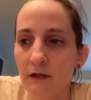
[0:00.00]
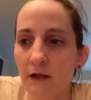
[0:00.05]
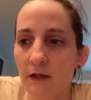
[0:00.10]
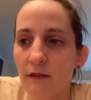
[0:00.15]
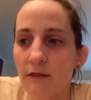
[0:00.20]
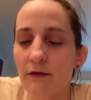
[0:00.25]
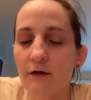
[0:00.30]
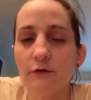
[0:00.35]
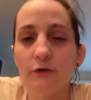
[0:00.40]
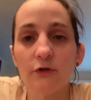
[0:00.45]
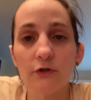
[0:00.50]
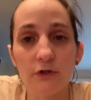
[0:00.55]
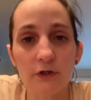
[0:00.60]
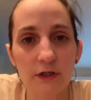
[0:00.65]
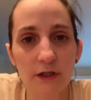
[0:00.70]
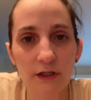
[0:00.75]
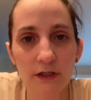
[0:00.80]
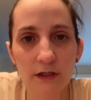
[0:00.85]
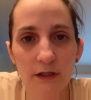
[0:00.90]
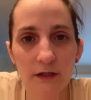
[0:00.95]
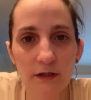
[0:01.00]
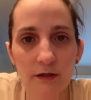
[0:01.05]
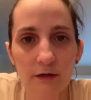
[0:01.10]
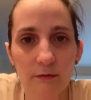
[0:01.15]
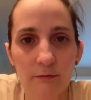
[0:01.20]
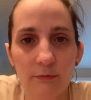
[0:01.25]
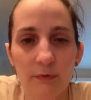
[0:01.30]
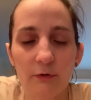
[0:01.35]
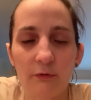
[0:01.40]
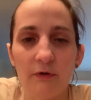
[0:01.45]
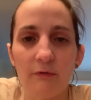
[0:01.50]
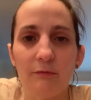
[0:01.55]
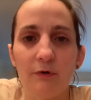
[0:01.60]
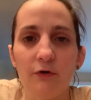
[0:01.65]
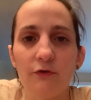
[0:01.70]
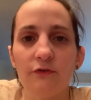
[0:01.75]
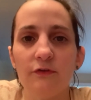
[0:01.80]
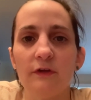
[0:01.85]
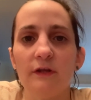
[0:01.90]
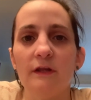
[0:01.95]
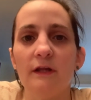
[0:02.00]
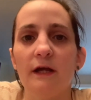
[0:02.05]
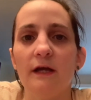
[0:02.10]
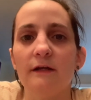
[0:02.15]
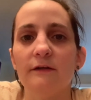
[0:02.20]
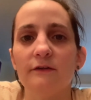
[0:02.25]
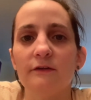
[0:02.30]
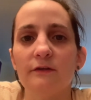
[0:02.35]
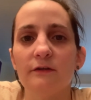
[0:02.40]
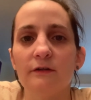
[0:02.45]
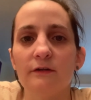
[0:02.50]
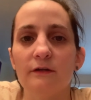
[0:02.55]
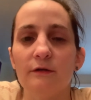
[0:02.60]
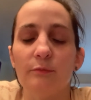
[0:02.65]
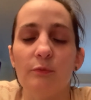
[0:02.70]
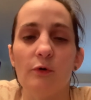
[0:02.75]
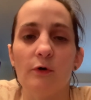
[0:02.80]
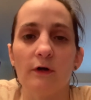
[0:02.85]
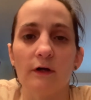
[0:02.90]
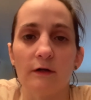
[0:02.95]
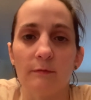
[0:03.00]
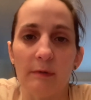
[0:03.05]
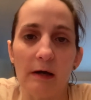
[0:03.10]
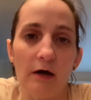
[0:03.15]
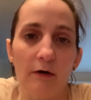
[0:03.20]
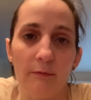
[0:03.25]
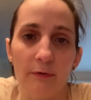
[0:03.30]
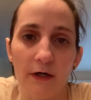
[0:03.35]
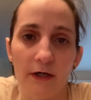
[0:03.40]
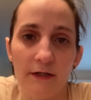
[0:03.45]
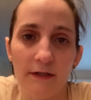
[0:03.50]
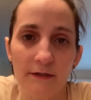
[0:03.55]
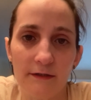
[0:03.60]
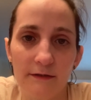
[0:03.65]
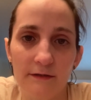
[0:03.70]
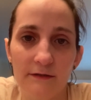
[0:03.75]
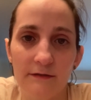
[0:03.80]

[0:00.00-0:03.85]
they're good, but we mostly liked the pork bao bun.